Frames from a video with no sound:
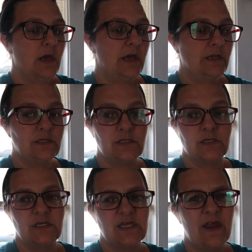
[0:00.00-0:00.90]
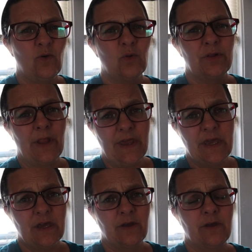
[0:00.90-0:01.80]
And because I don't
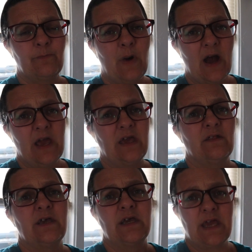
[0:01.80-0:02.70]
like buying like